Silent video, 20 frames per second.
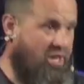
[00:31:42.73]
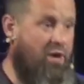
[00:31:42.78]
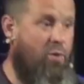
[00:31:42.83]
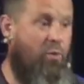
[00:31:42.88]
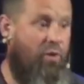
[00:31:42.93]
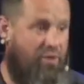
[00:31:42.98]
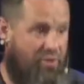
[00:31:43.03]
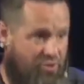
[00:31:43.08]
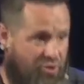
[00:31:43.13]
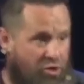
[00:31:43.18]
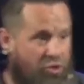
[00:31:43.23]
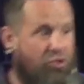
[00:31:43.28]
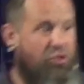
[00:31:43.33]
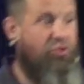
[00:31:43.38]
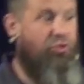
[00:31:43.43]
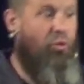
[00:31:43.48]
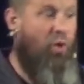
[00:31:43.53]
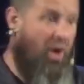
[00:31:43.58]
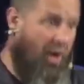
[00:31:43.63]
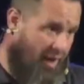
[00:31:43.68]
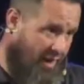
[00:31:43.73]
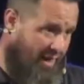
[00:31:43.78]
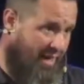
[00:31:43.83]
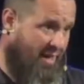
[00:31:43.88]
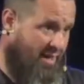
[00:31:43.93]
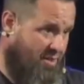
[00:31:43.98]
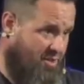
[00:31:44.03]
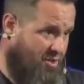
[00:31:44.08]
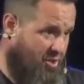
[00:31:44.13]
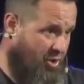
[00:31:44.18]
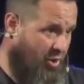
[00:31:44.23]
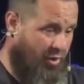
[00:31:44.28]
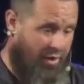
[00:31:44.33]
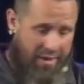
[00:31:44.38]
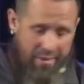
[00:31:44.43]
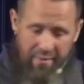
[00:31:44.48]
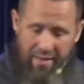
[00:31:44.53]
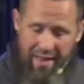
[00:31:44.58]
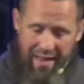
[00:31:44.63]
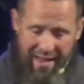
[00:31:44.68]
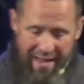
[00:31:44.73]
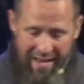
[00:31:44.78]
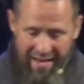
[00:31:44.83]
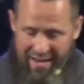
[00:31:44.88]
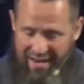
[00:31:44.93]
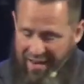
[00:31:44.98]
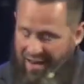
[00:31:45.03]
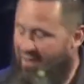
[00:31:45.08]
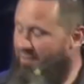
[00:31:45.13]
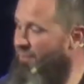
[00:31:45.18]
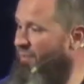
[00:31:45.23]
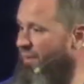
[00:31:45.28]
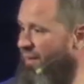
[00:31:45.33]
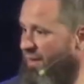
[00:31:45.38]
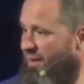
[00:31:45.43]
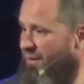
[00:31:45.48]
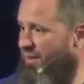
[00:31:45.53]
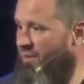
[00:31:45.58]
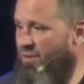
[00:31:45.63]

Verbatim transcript: she was drug into it, and